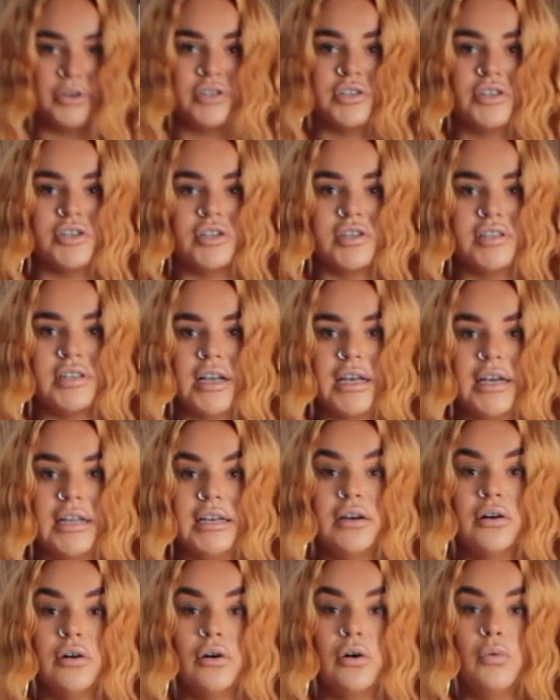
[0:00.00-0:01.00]
which is just like a
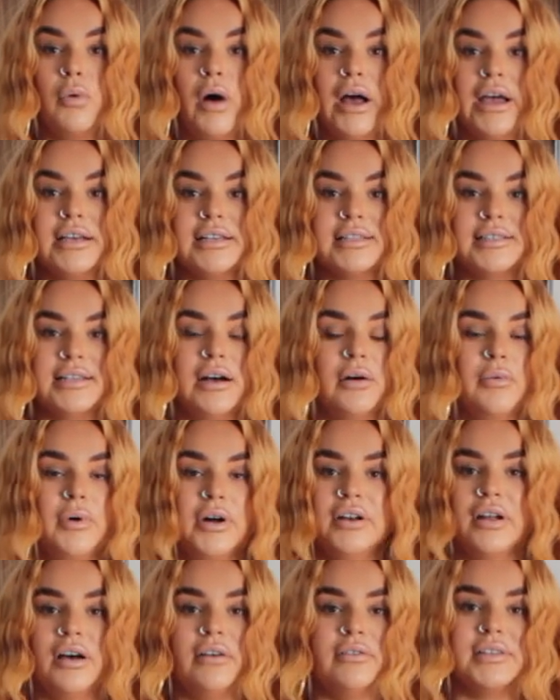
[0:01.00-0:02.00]
little YSL
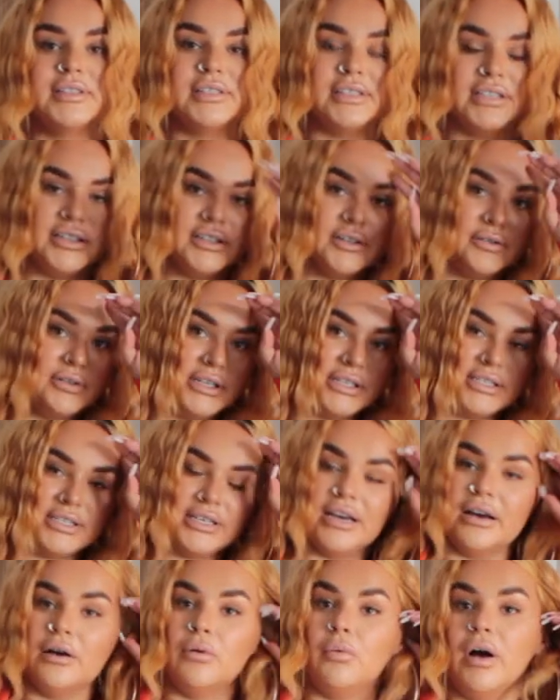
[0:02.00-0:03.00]
one. Obviously you don't need to
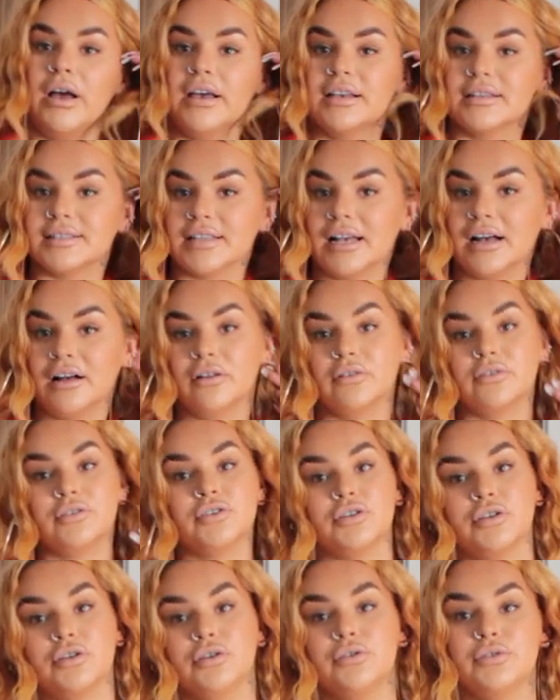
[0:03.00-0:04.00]
get a YSL
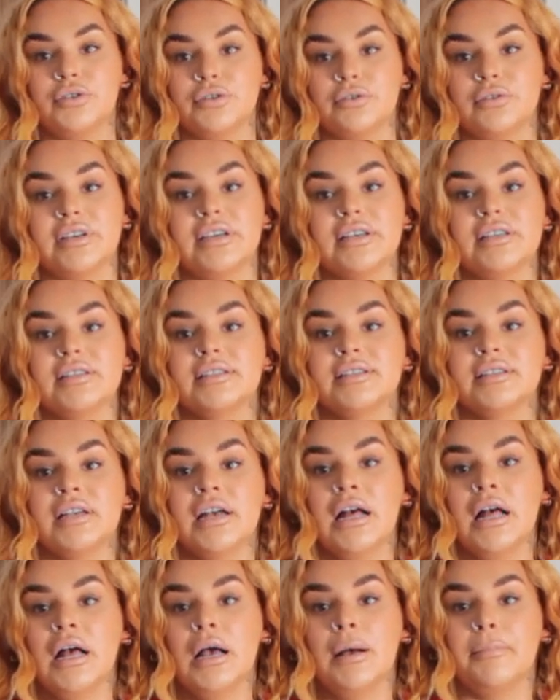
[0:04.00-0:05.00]
to do this,
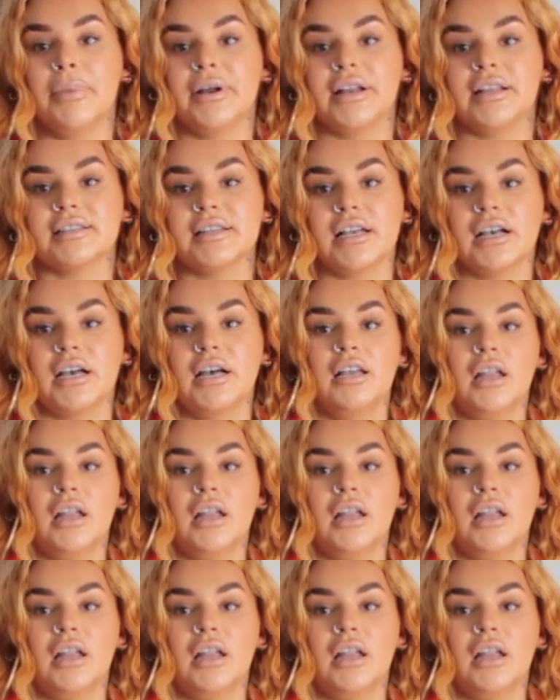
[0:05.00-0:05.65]
but it's like a